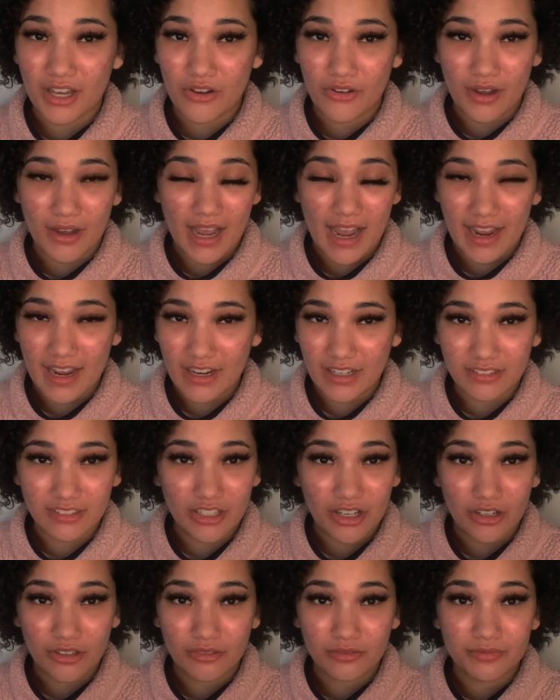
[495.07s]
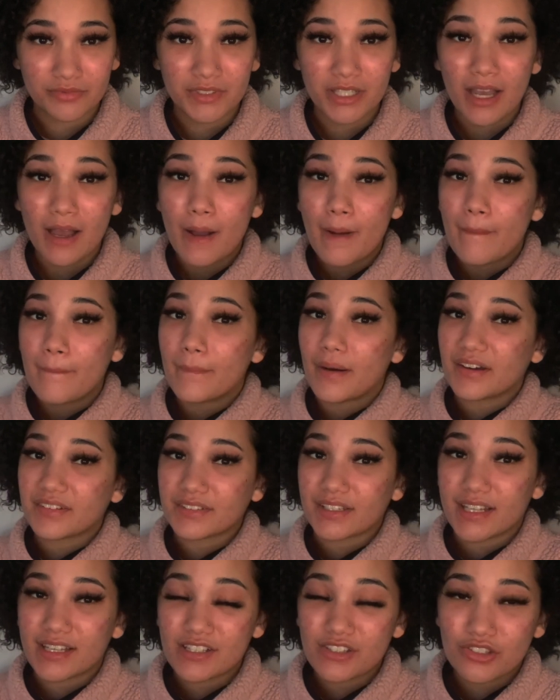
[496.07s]
I ain't, no.
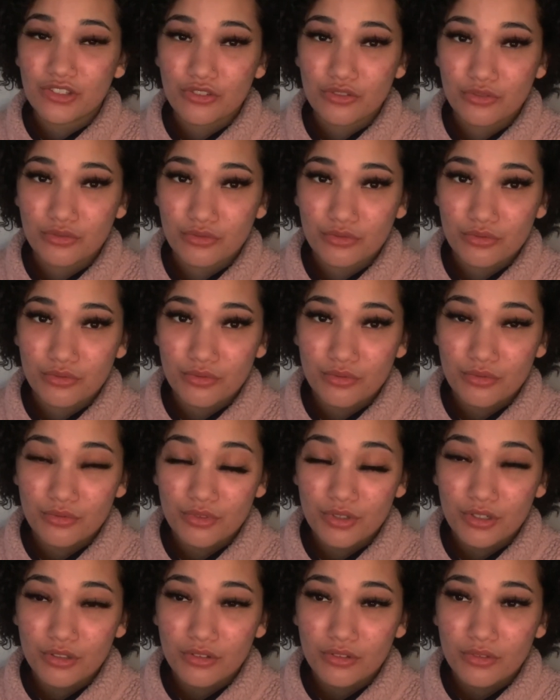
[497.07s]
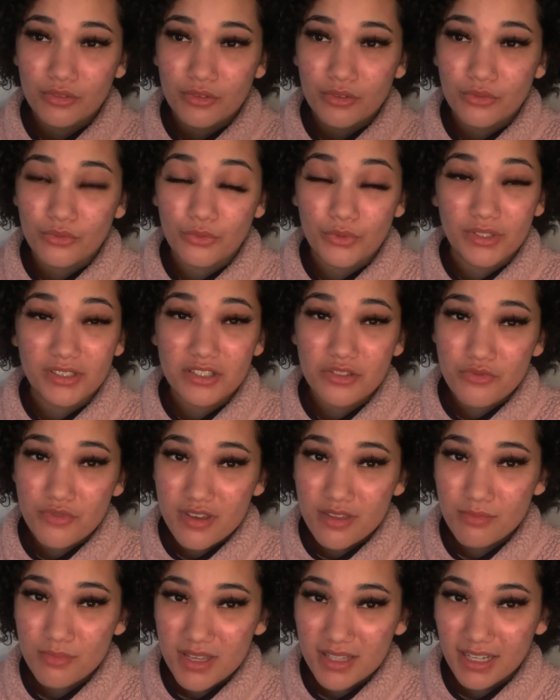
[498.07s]
Unless you really
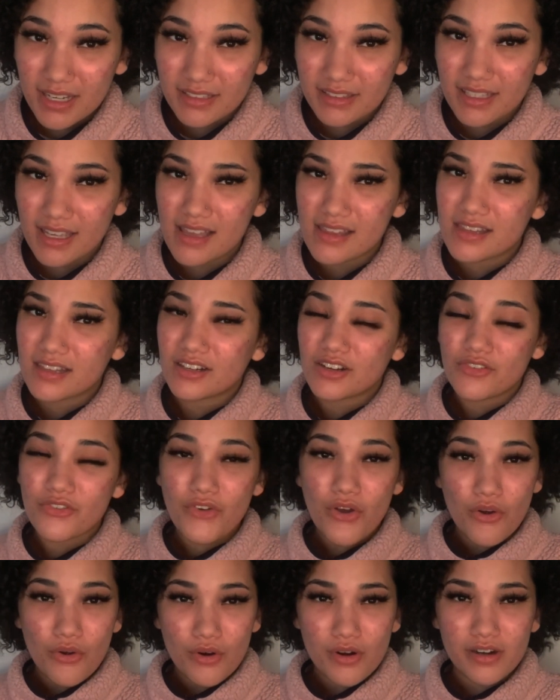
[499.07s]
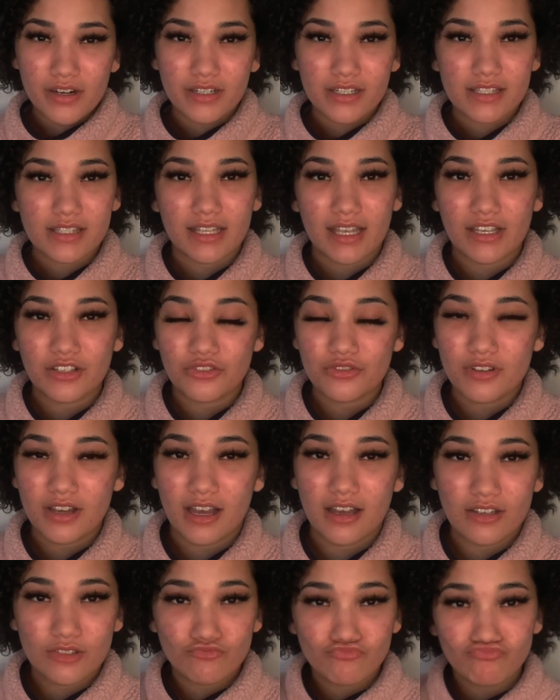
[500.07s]
with me like that, then of course, like you
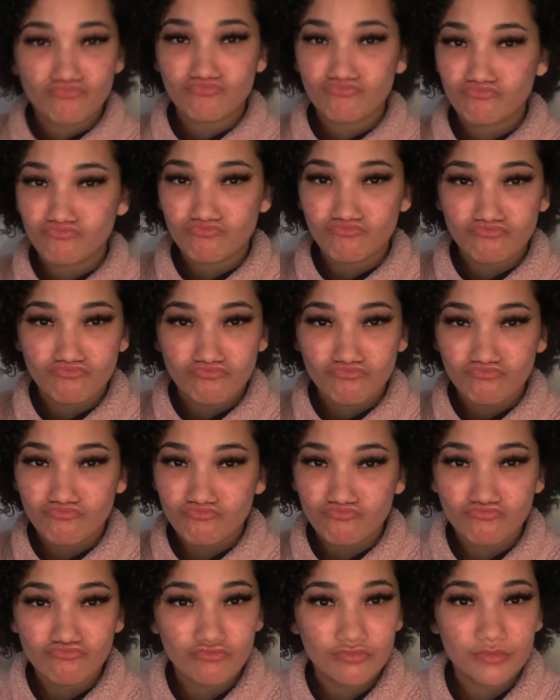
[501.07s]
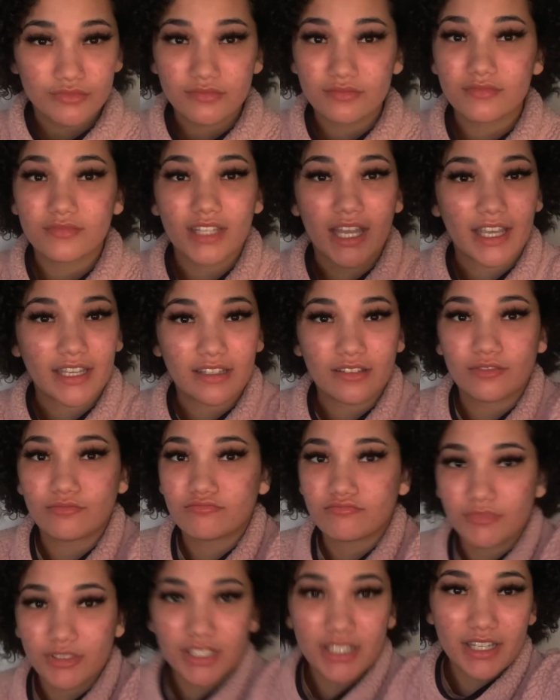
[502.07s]
got, like,
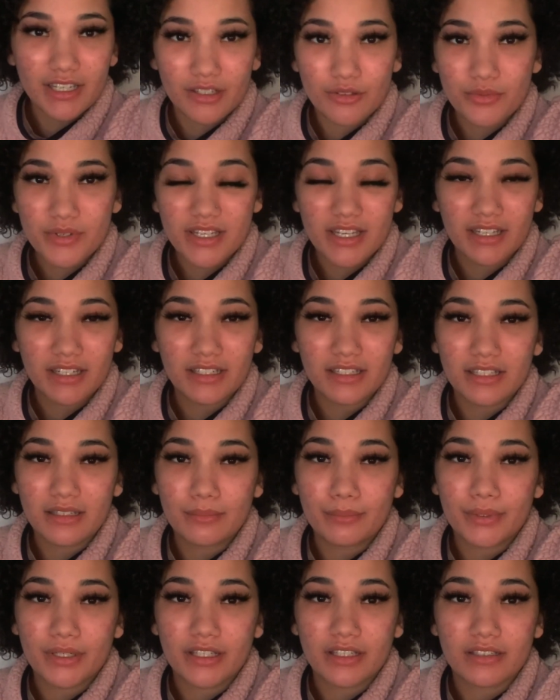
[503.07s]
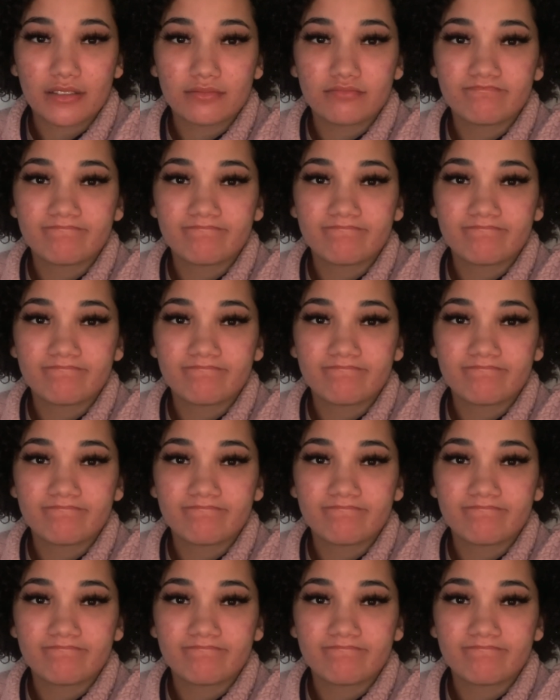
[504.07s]
yeah, we in deep, but